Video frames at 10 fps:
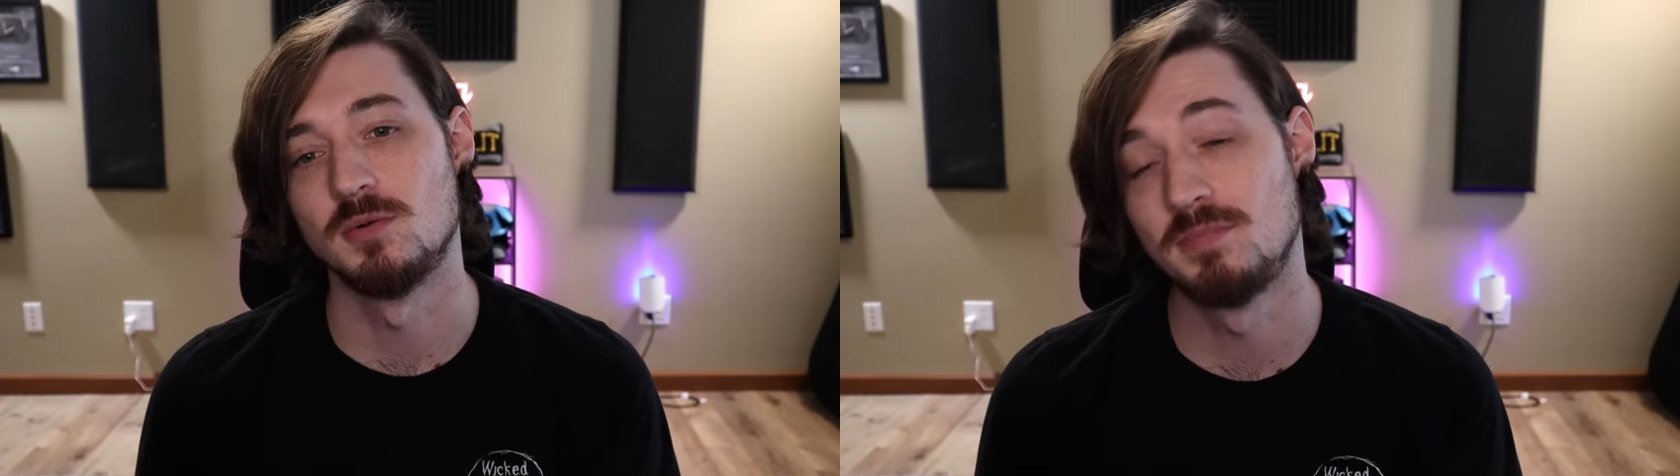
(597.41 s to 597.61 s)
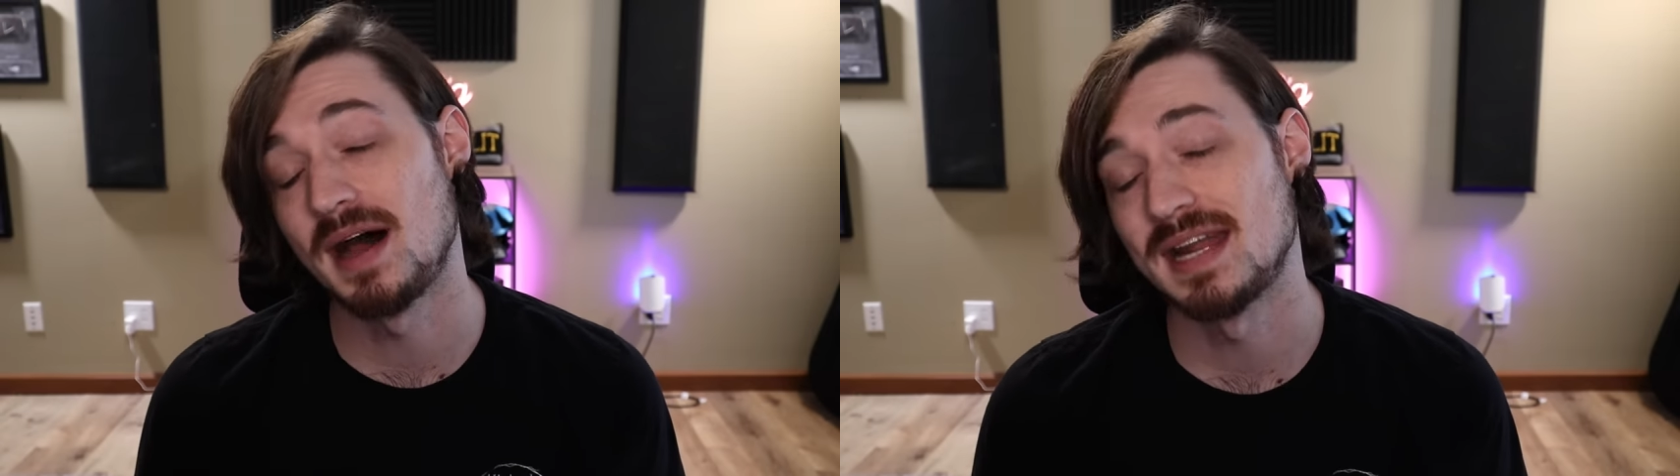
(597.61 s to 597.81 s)

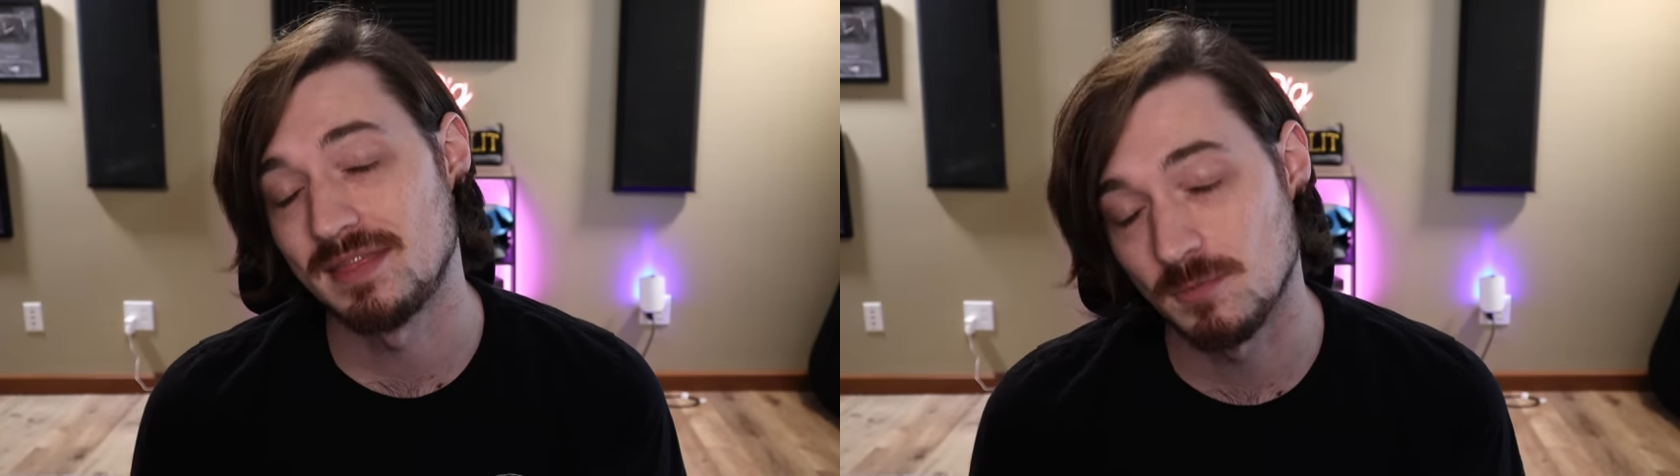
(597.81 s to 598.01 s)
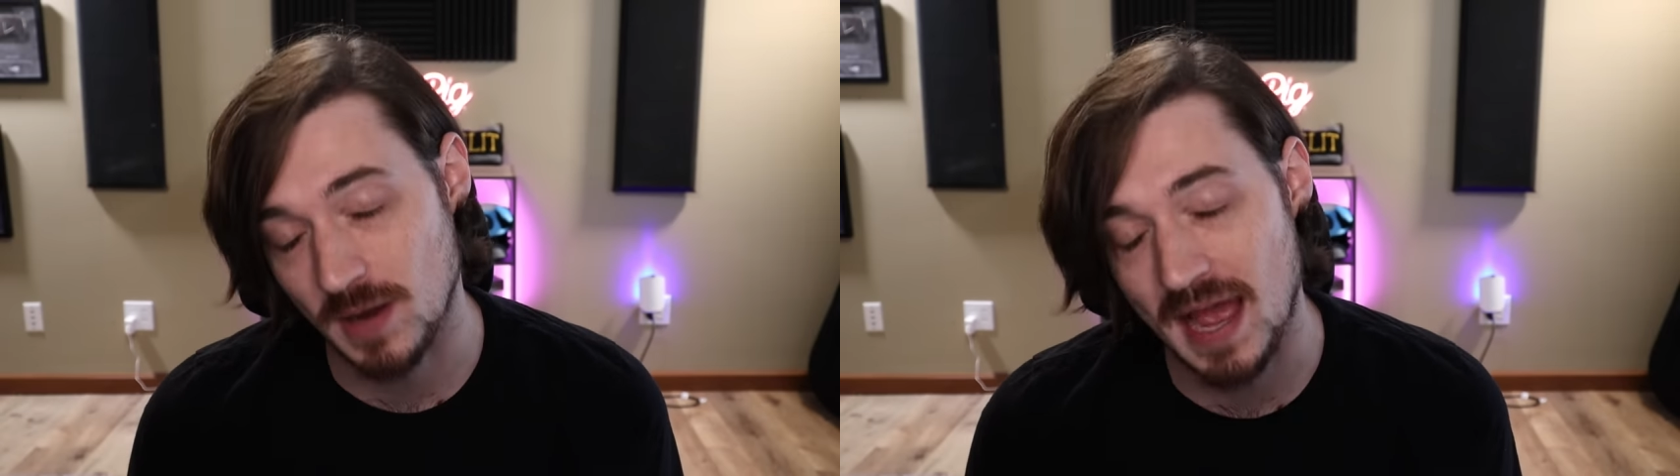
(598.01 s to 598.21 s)
but
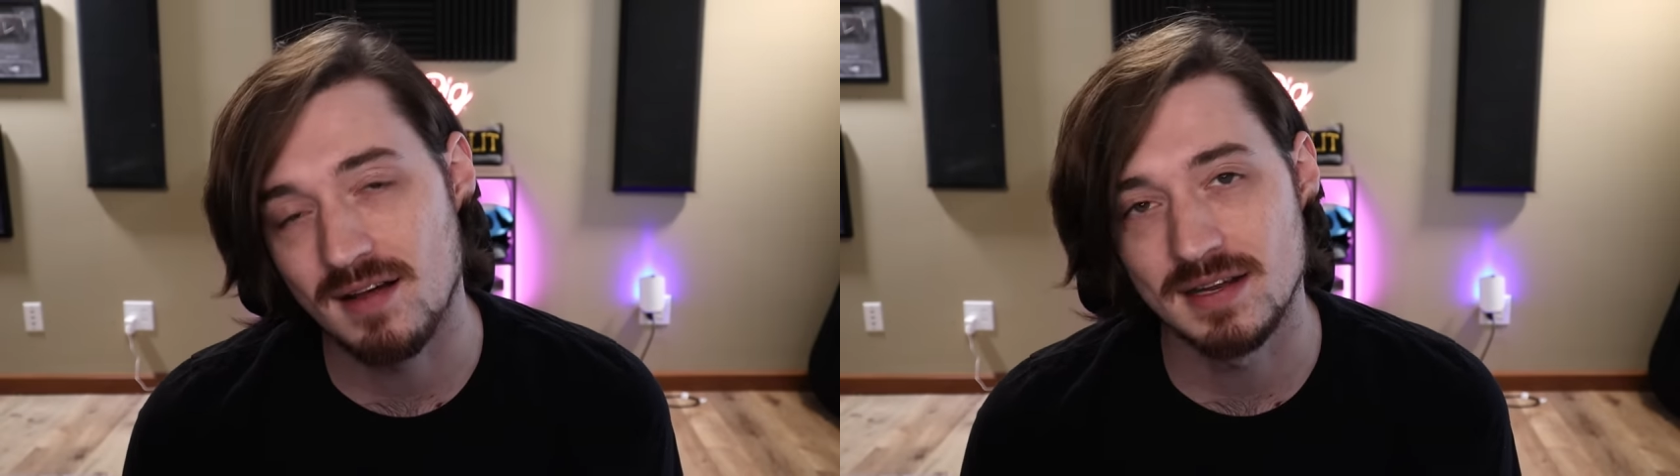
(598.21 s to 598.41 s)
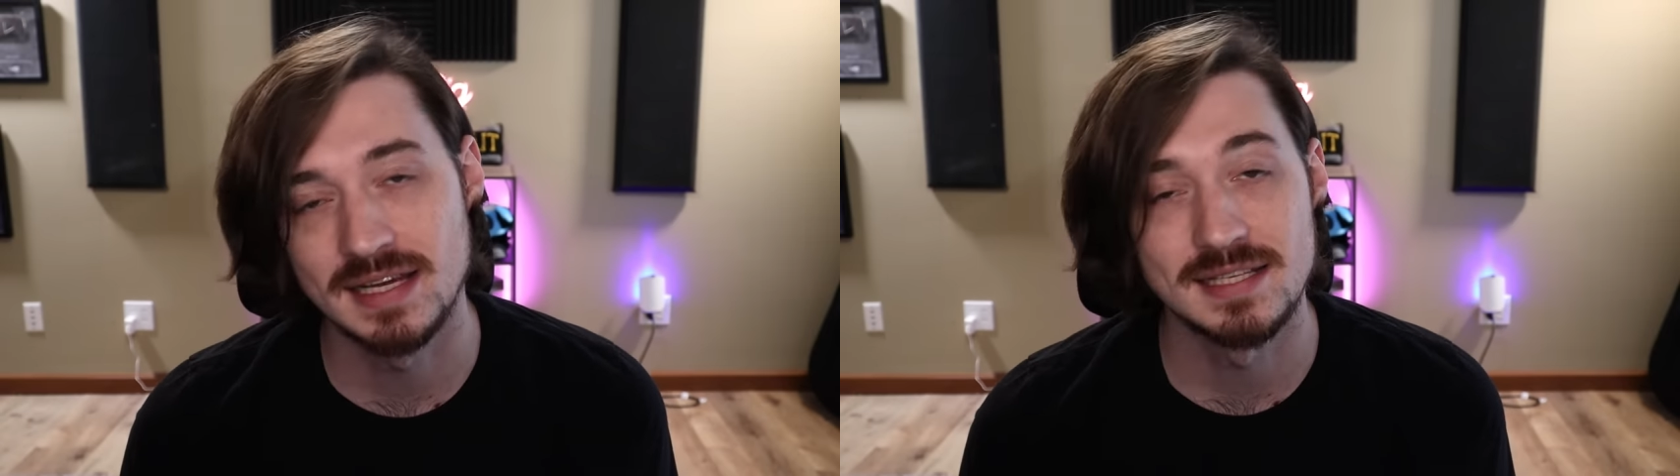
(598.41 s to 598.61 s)
in
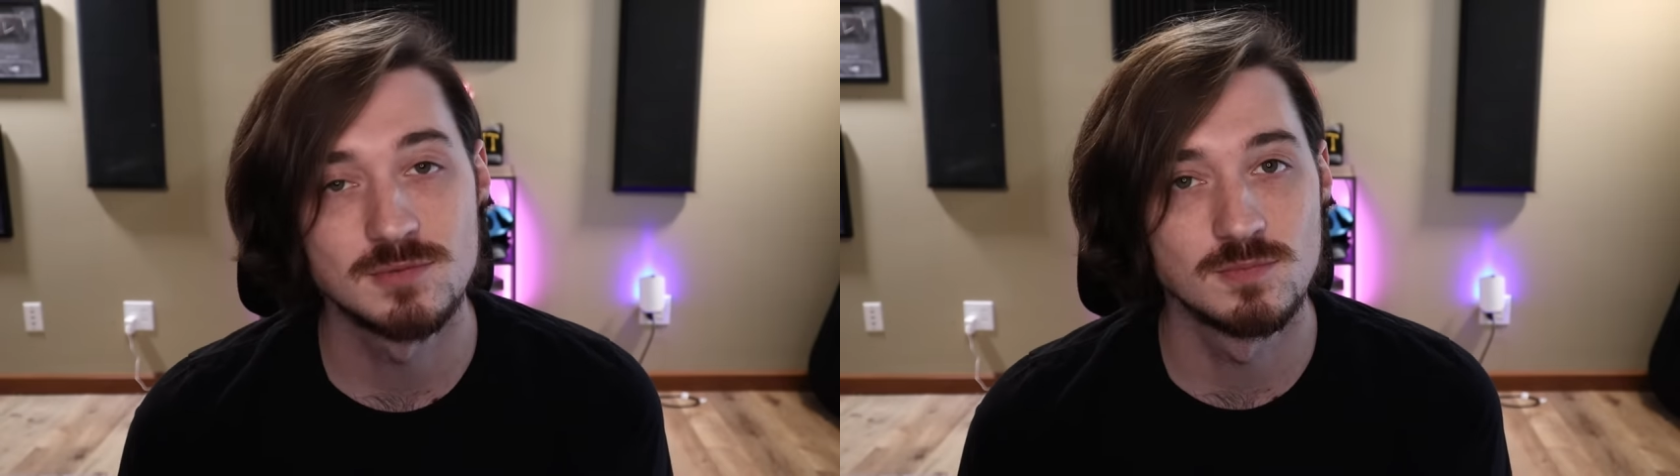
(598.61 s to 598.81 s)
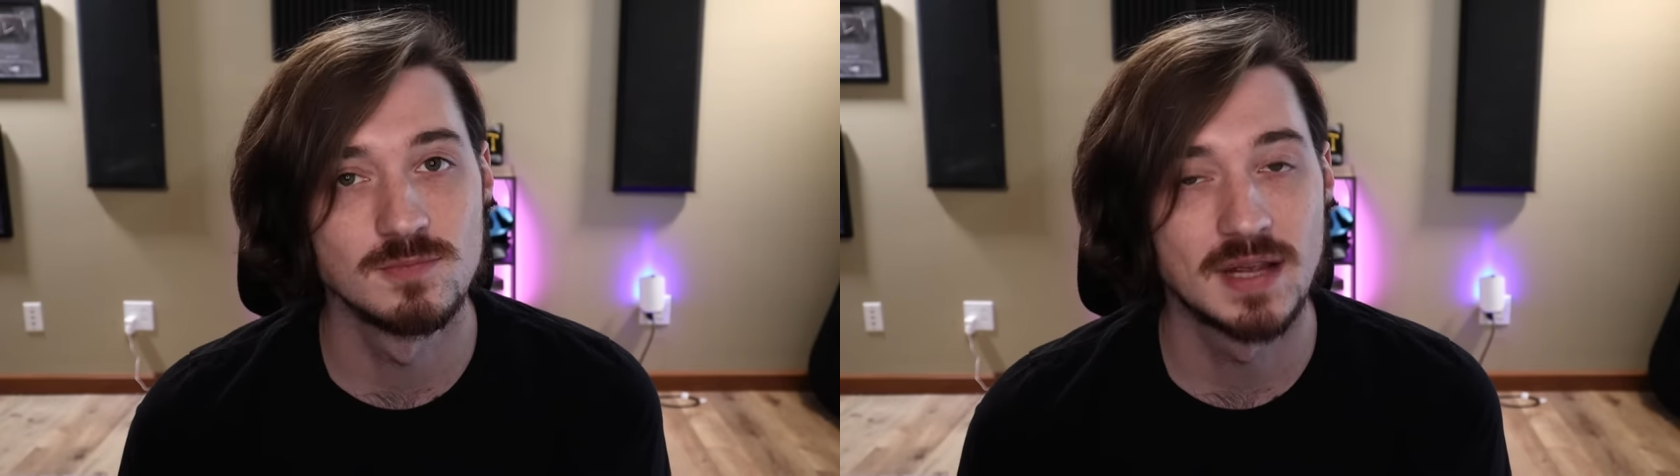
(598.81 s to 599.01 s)
reality, it's
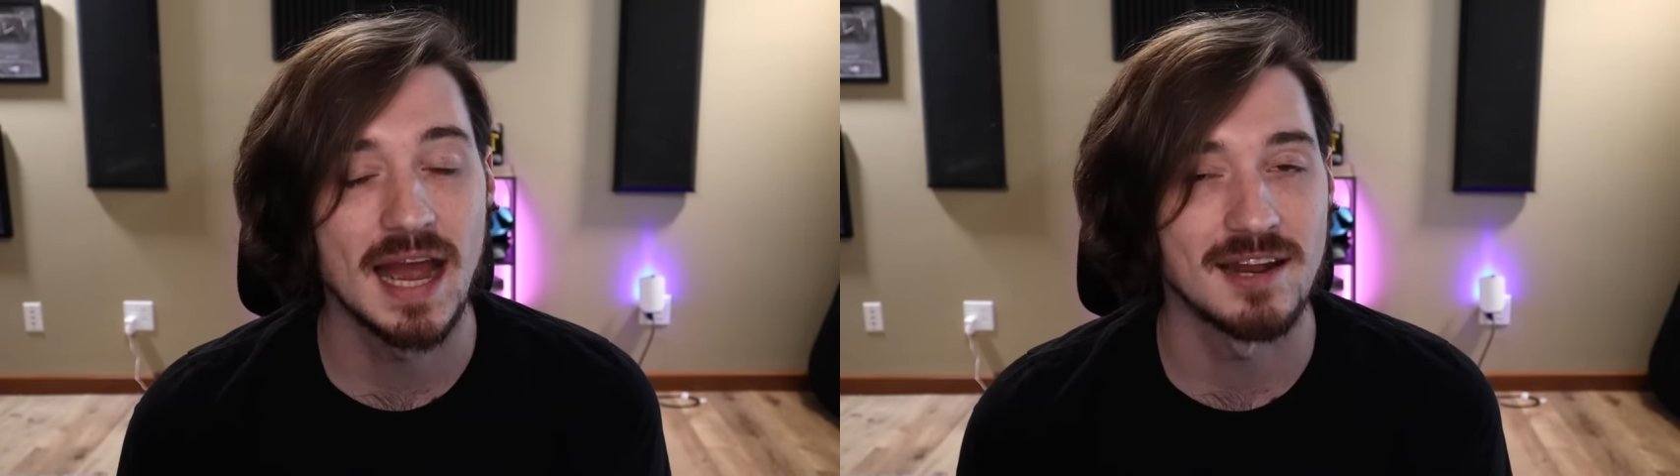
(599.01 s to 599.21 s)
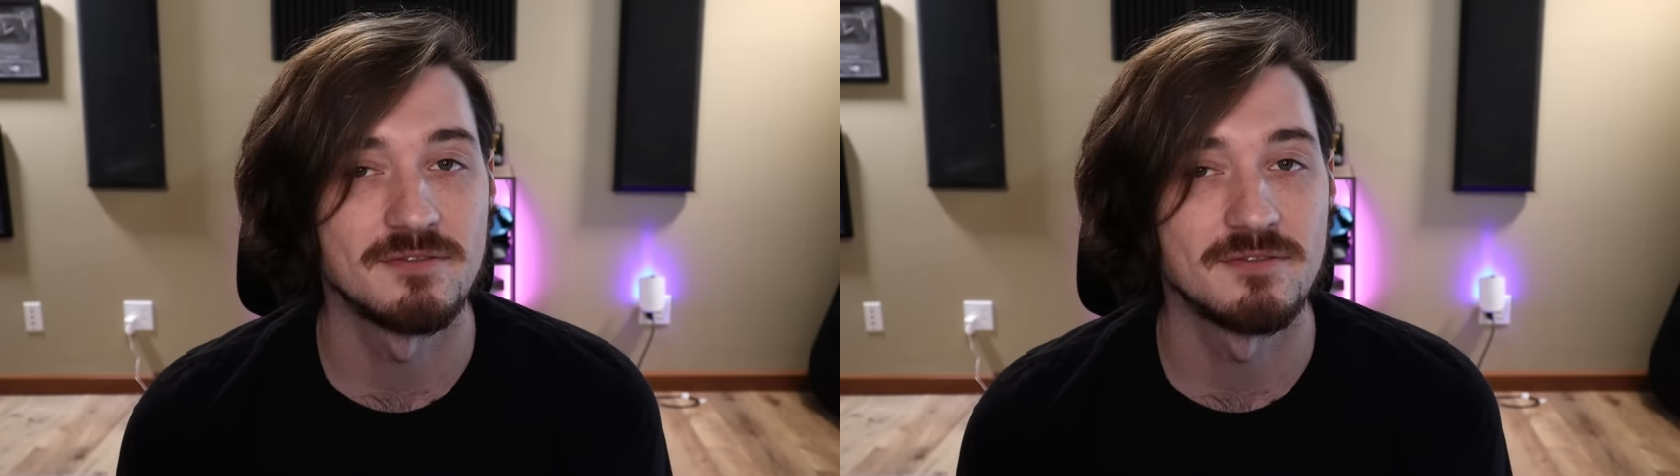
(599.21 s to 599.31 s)
kind of